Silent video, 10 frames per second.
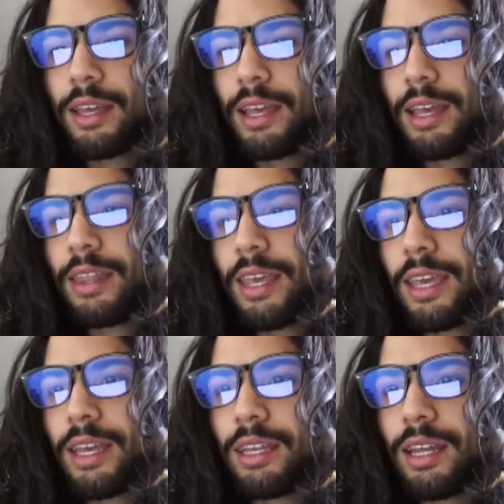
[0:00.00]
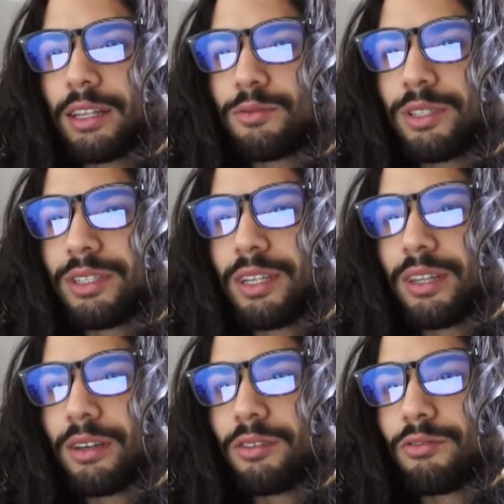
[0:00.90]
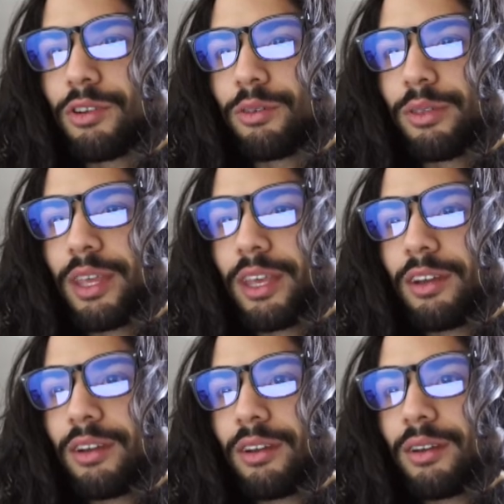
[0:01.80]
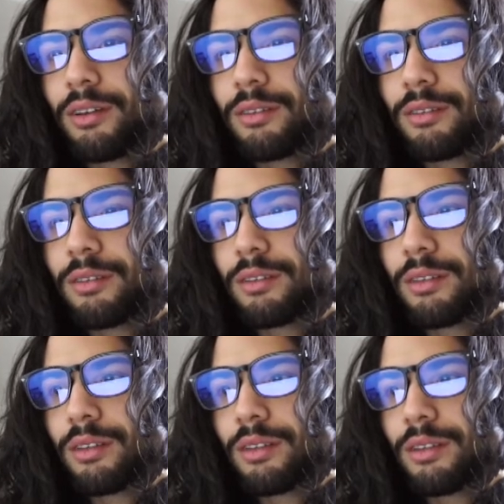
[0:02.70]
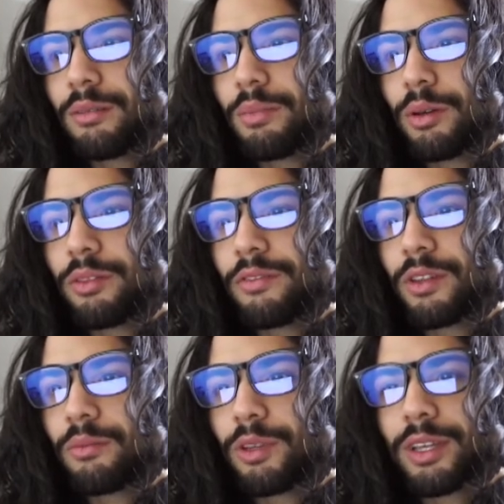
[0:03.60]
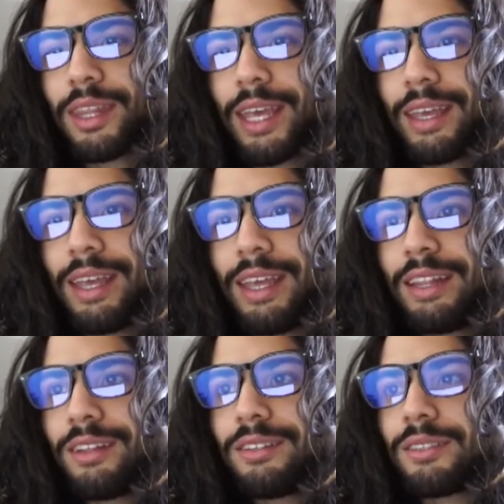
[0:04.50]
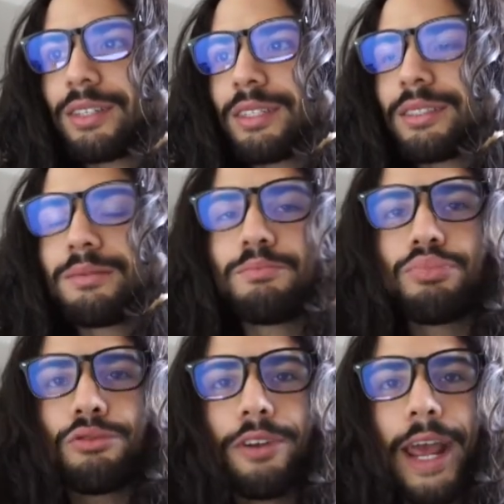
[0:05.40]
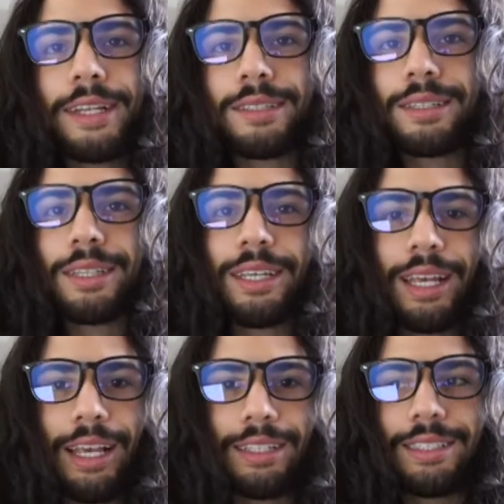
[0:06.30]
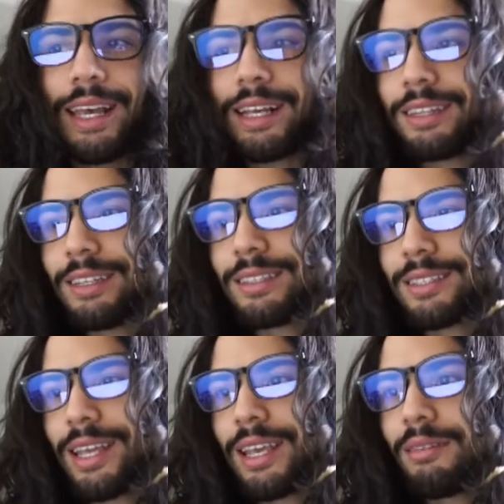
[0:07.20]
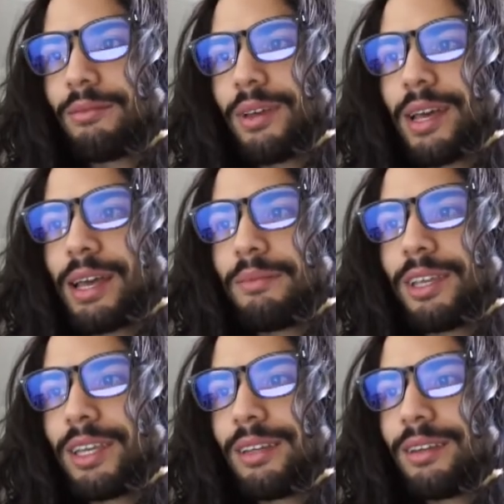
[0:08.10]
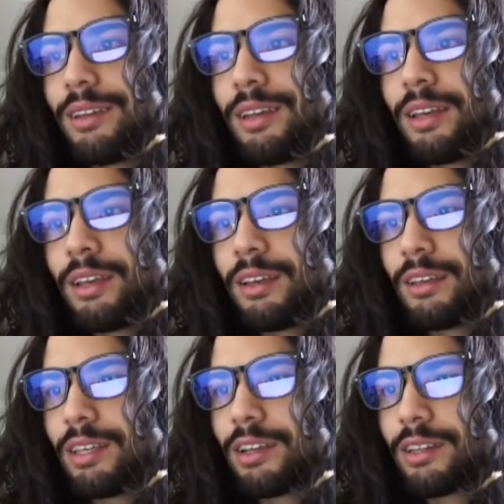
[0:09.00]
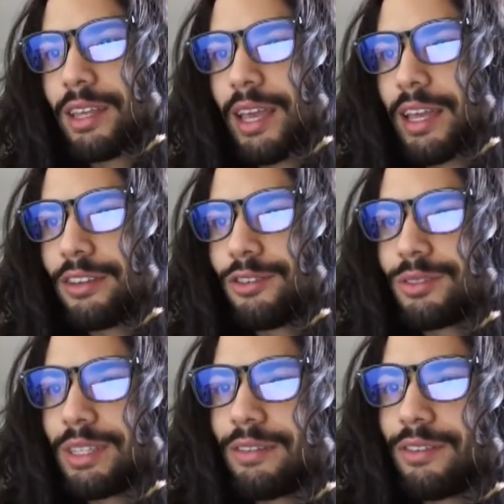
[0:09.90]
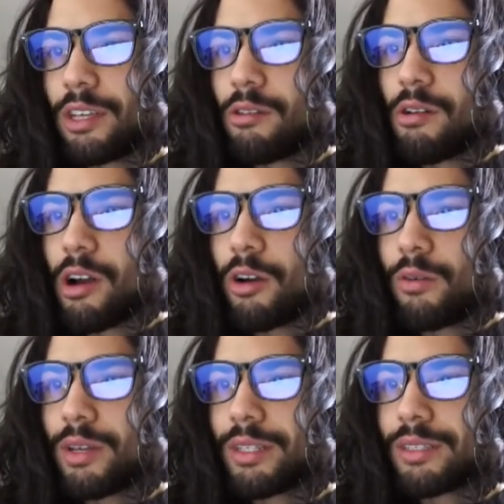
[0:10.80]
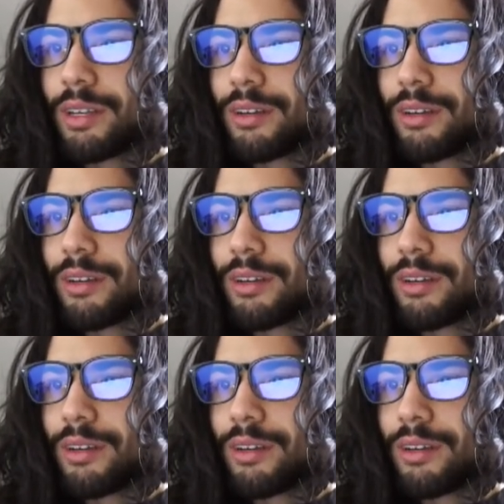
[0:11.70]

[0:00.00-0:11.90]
And then as we see the growth here, both of them, look at that. It's practically exactly the same. I mean, here at the end you see VOO is